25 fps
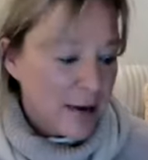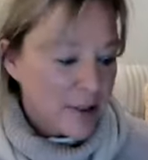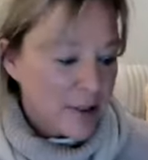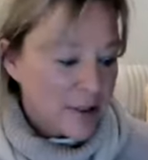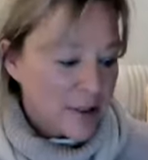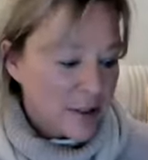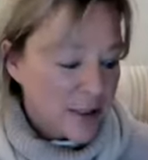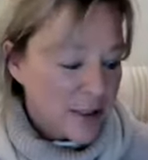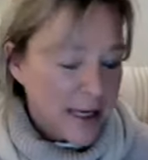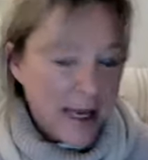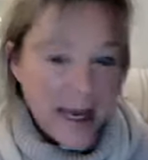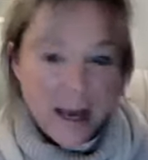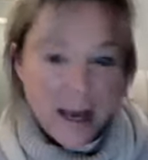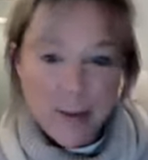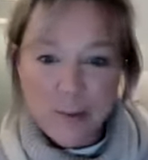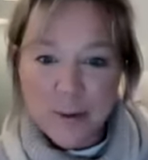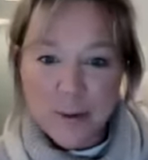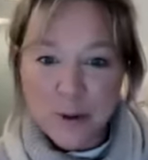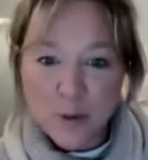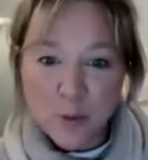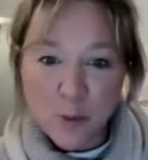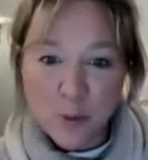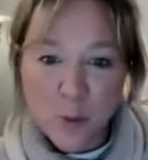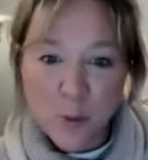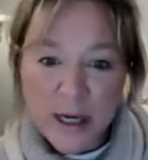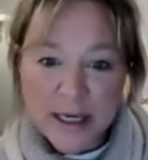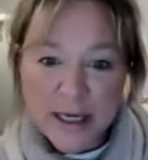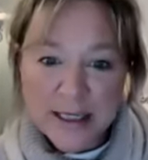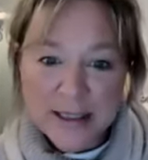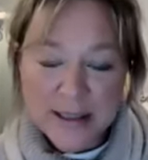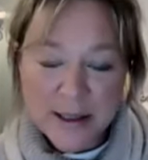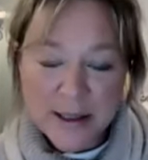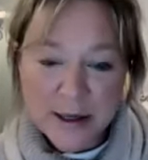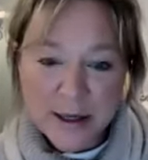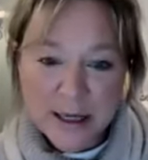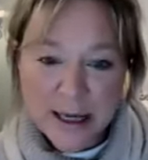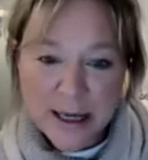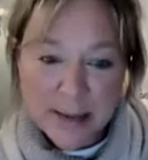it's going to happen and when it's
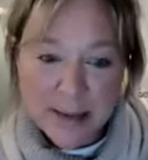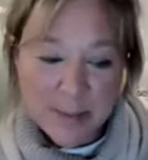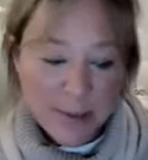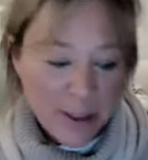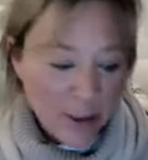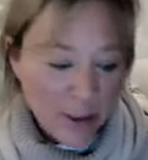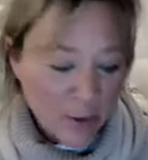going to happen.